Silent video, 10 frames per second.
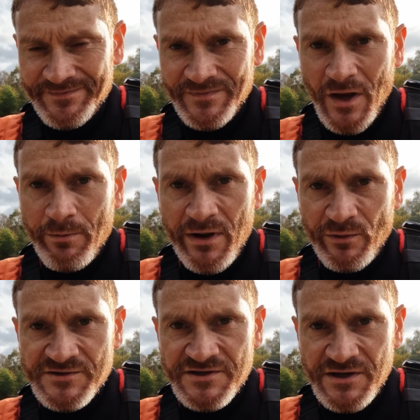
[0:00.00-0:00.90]
Nobody
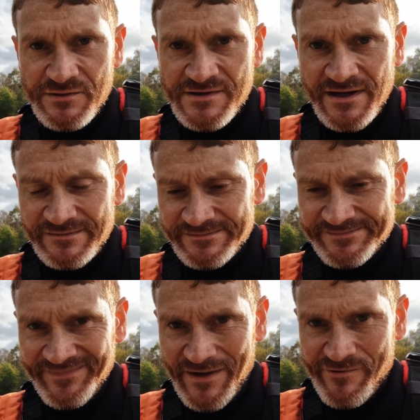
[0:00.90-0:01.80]
wants to use that.
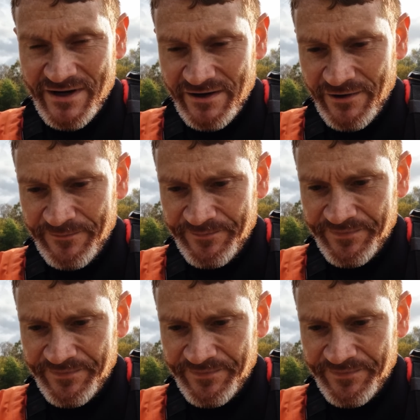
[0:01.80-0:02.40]
They really don't.